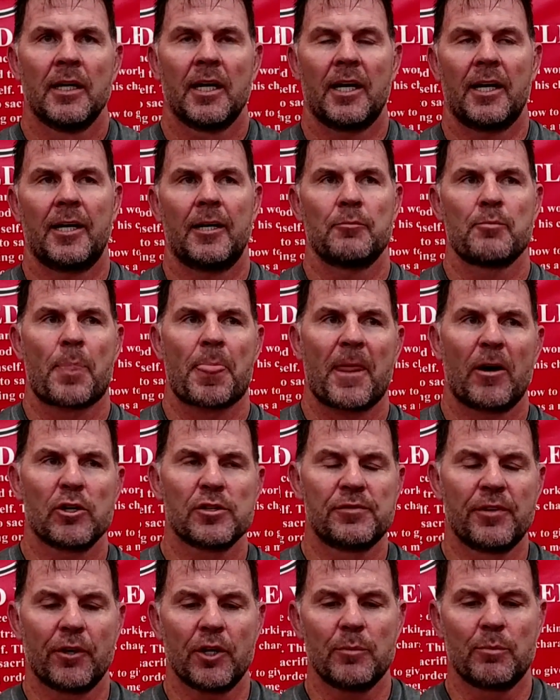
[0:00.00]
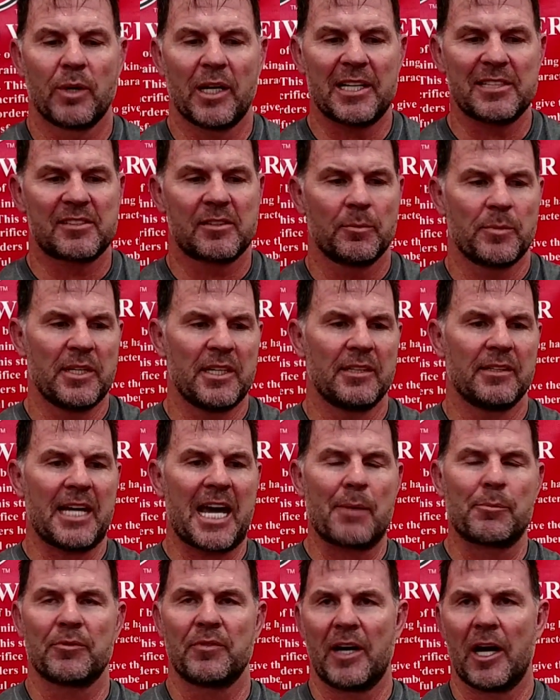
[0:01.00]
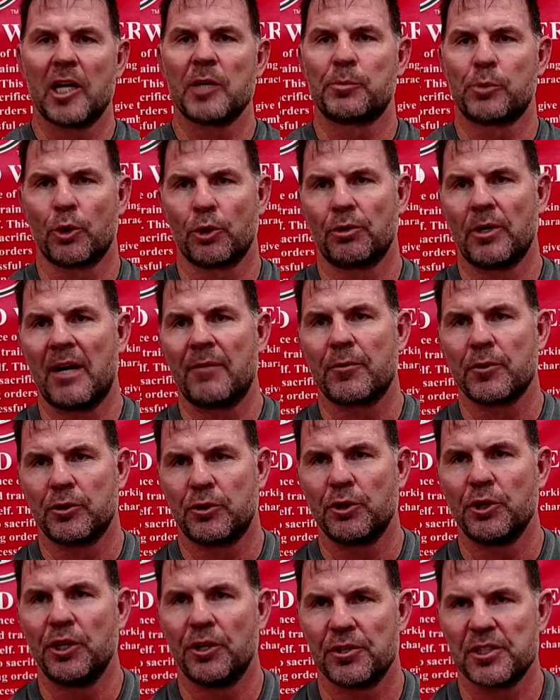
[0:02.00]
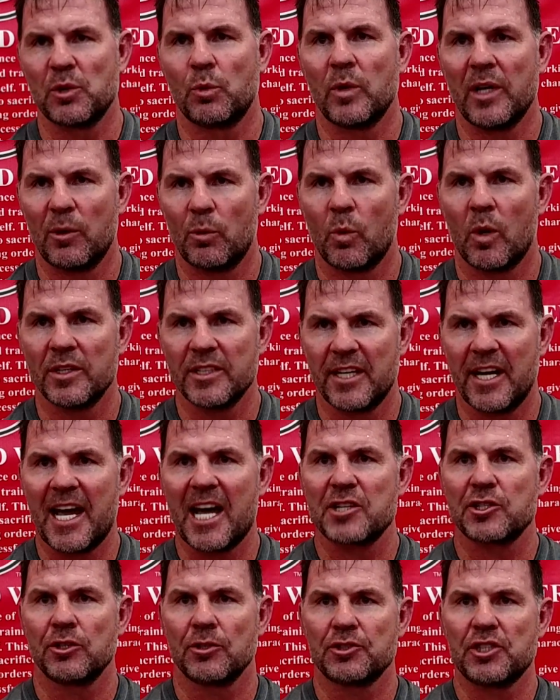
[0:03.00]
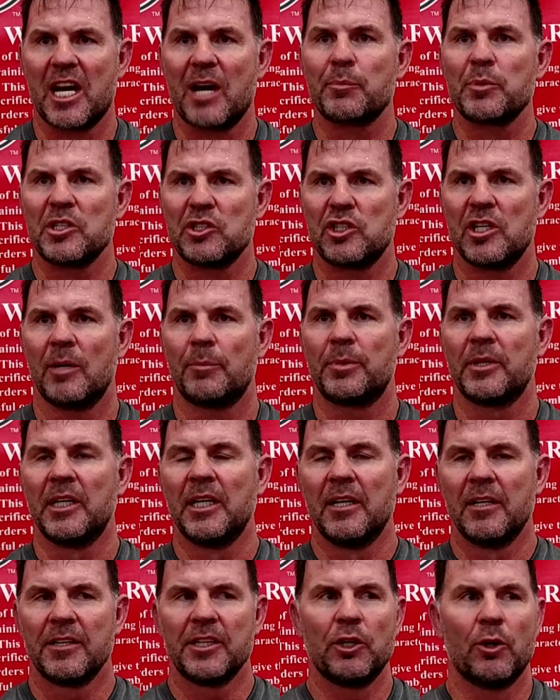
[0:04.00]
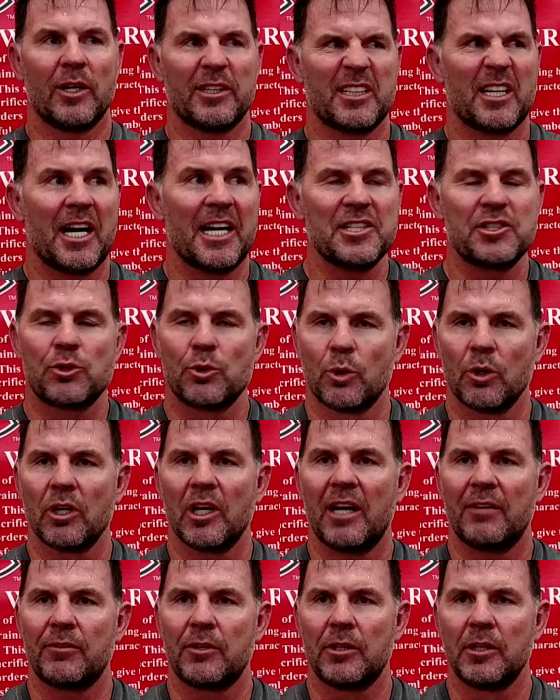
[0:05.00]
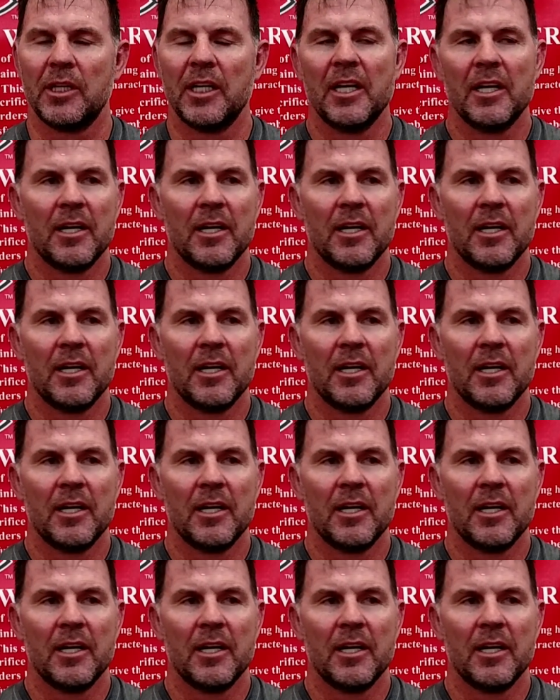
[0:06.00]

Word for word: Um, I was very blessed to be in the Apple Valley program for the two years that we had won the national championship, you know, at the high school level,